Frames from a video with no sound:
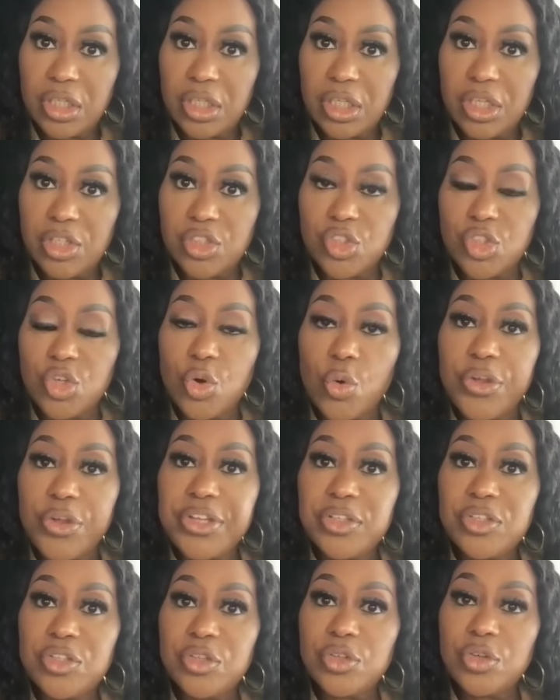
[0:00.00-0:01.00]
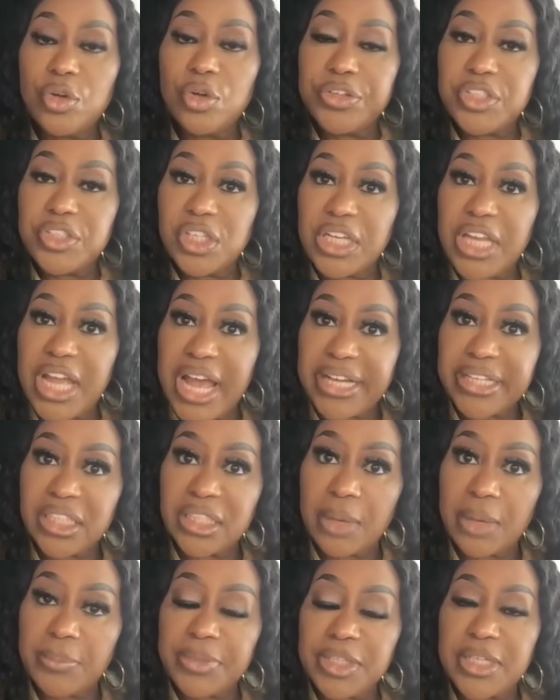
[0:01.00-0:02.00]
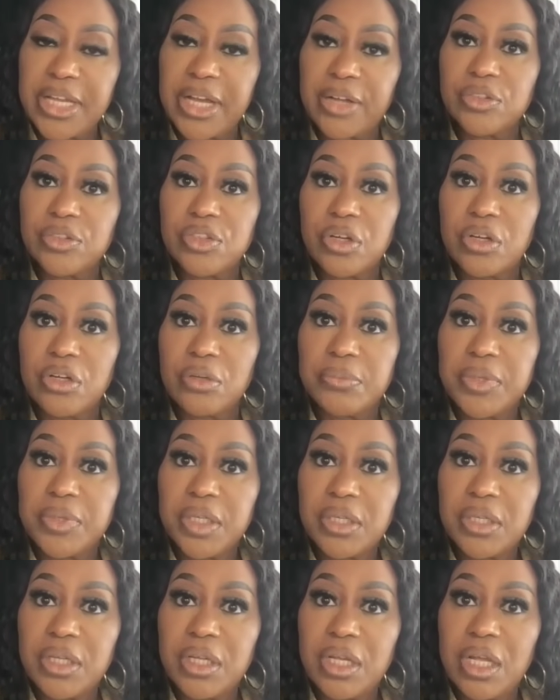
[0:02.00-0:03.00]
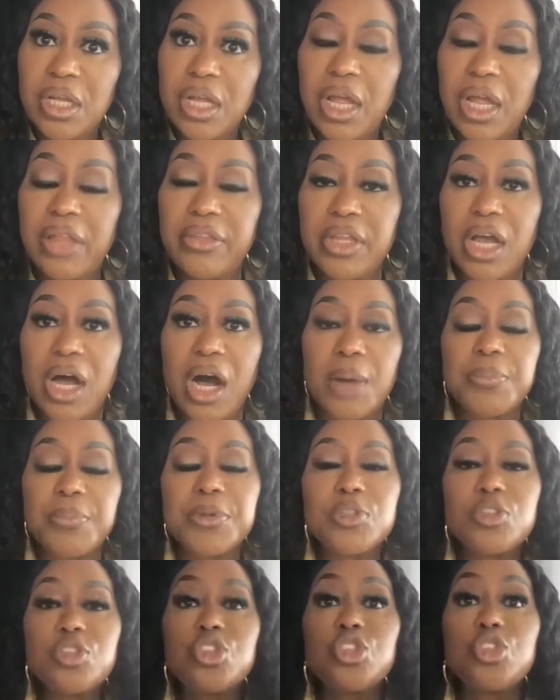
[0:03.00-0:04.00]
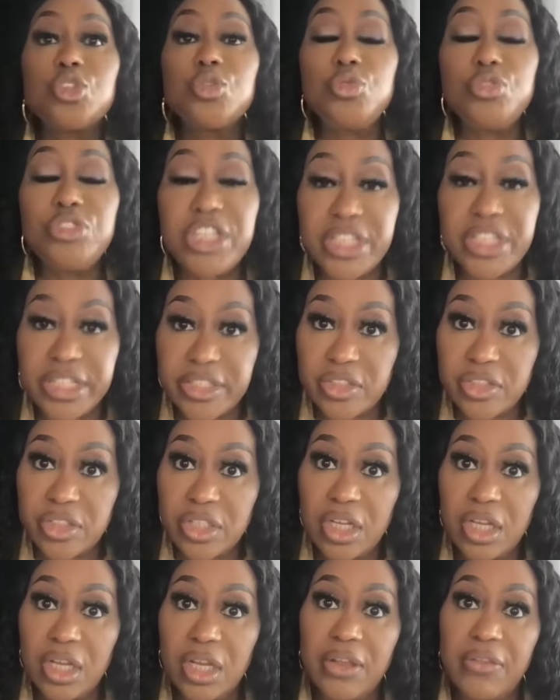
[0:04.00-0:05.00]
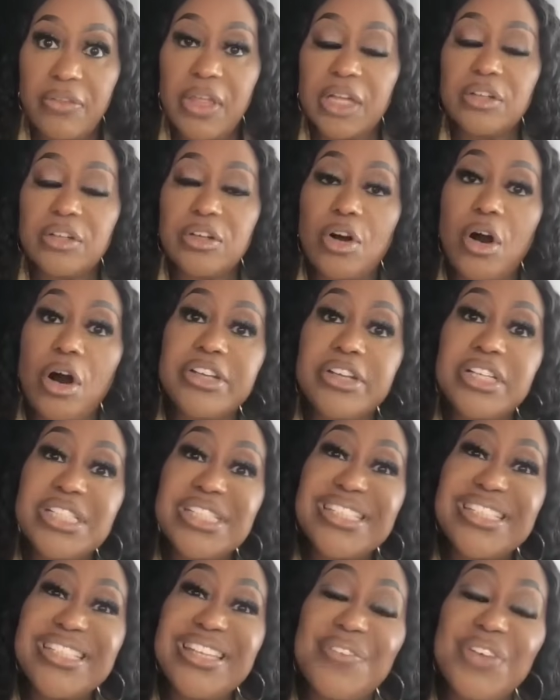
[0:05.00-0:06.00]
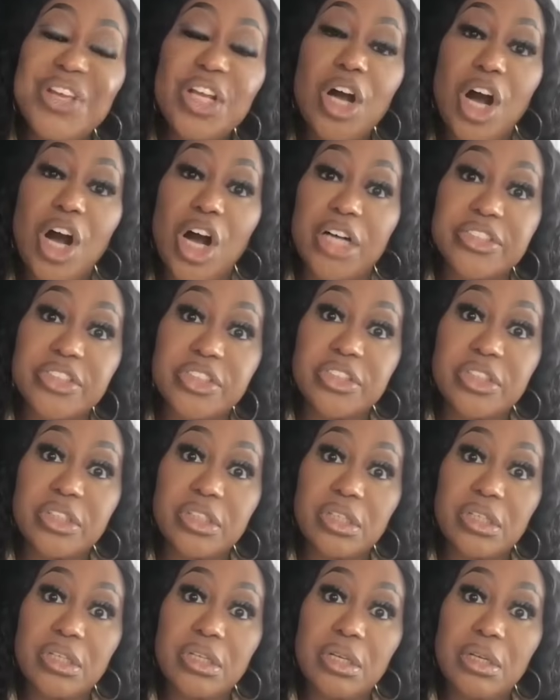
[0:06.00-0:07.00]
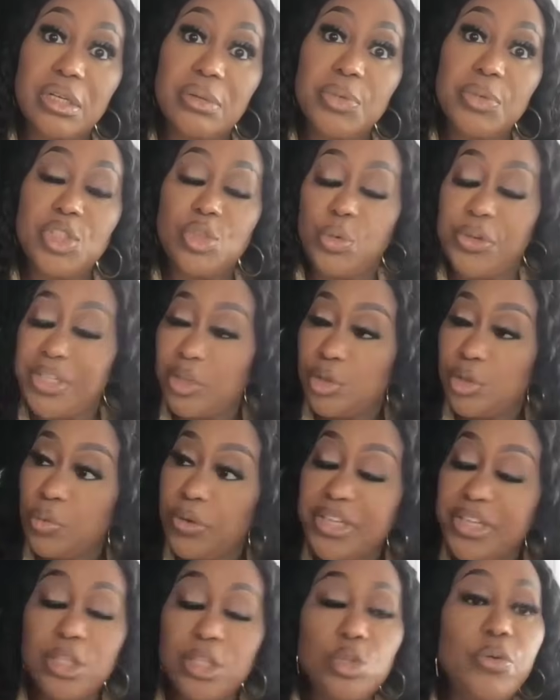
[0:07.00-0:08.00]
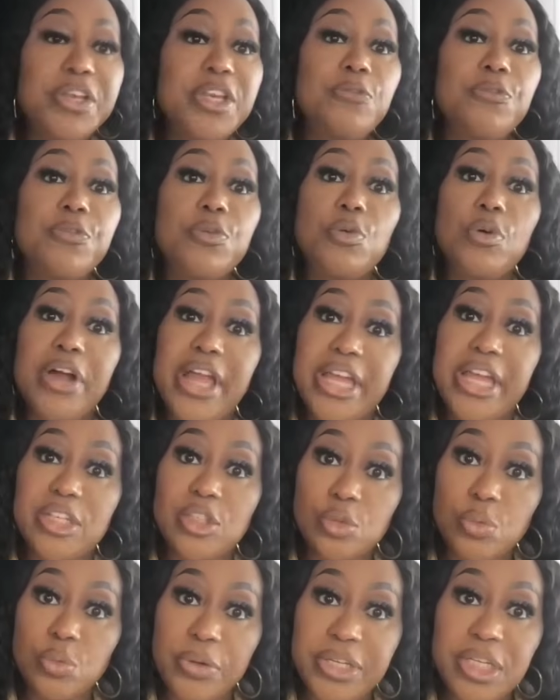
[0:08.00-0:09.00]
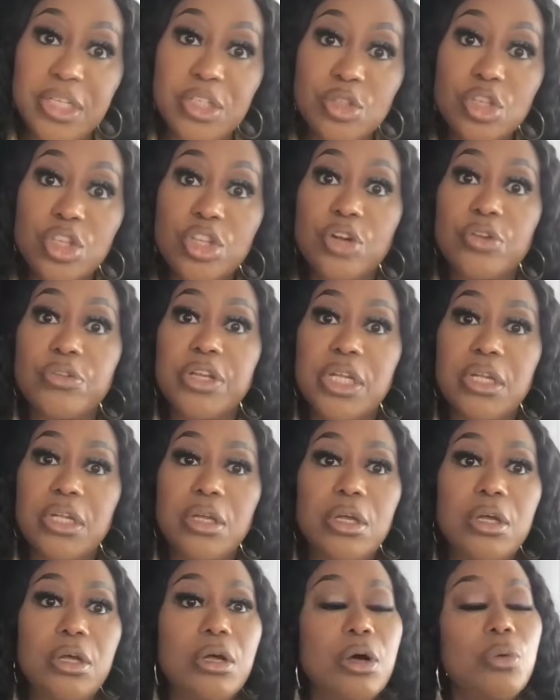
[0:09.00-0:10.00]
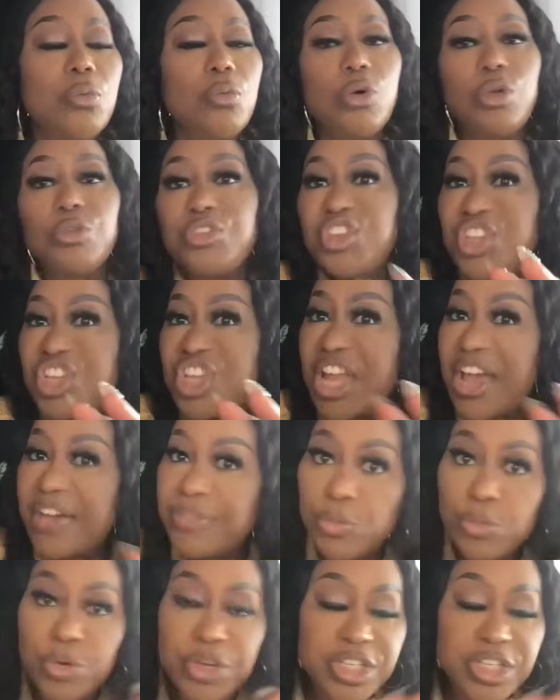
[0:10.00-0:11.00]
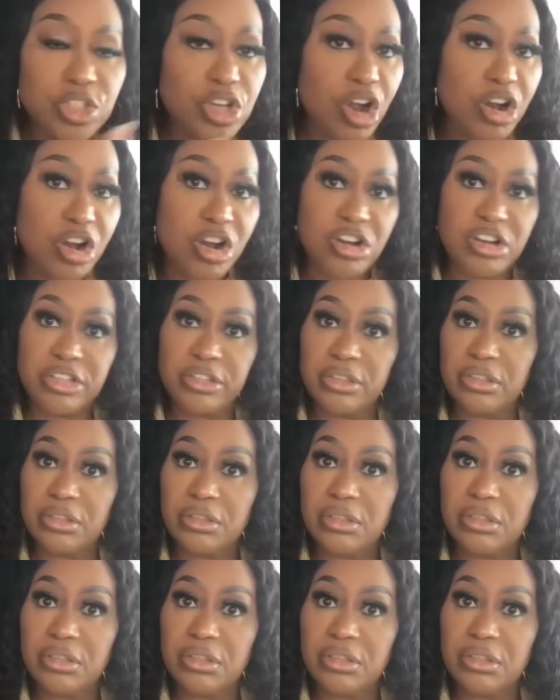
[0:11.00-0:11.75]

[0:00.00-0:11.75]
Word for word: is going to go into an economic downturn. And the opportunities that God is giving us between 2024 and 2030 will never return